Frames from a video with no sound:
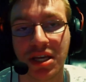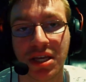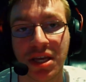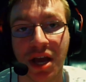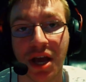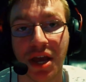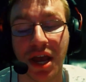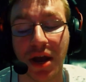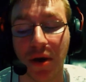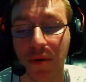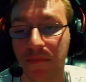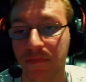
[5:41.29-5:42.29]
cut
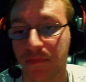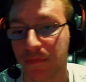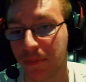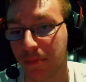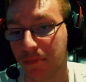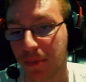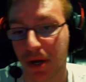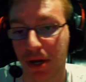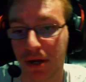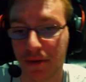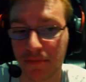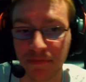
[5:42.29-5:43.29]
out, but
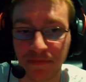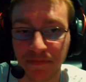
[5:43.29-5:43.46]
um,